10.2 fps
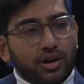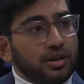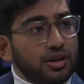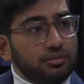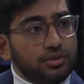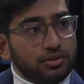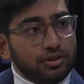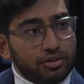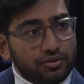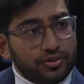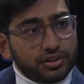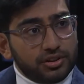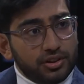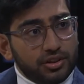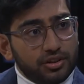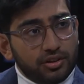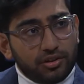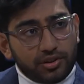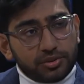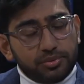came to the university,
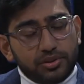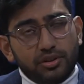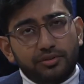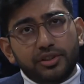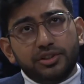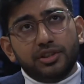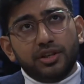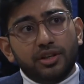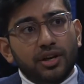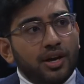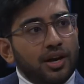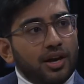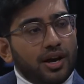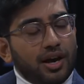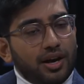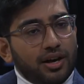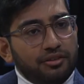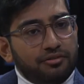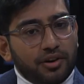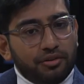Erasmus University, I
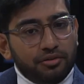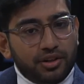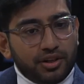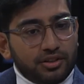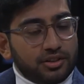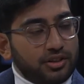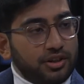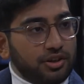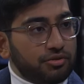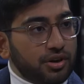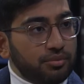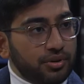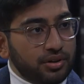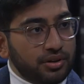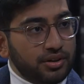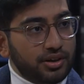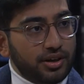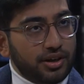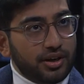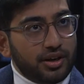found that it's an incredible
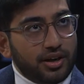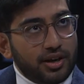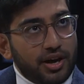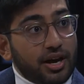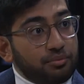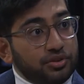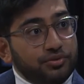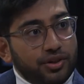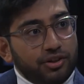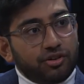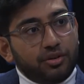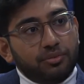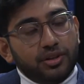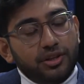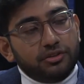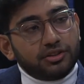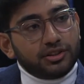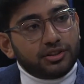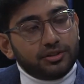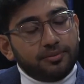atmosphere, incredible
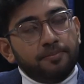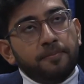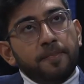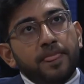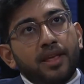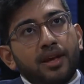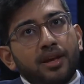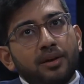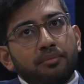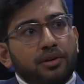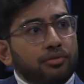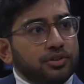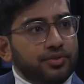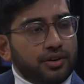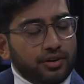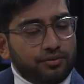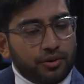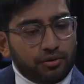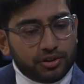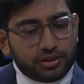ecosystem, but it was very
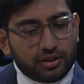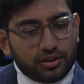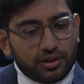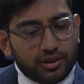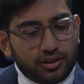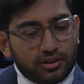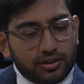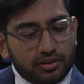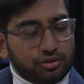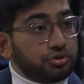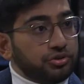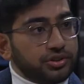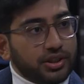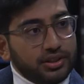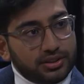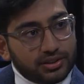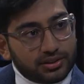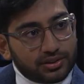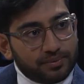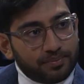focused on like social
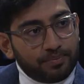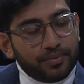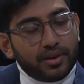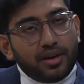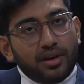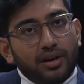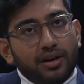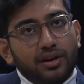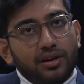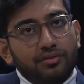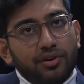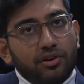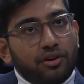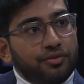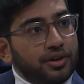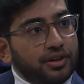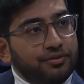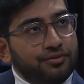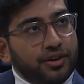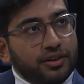sciences. And very often I
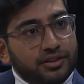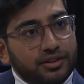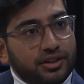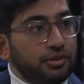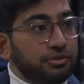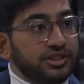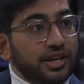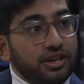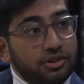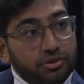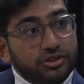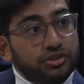felt that there was ignorance